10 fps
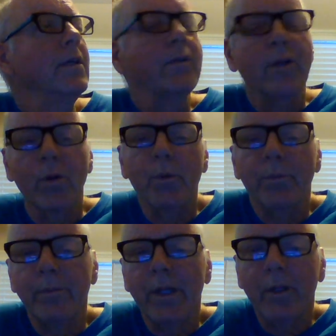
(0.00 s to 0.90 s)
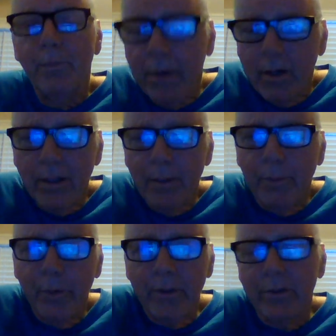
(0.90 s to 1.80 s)
So that's part of the
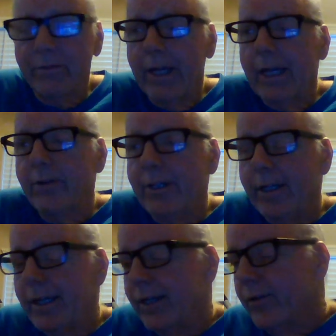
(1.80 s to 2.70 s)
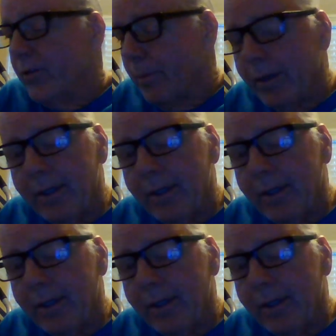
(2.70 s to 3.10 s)
importance of gathering together as a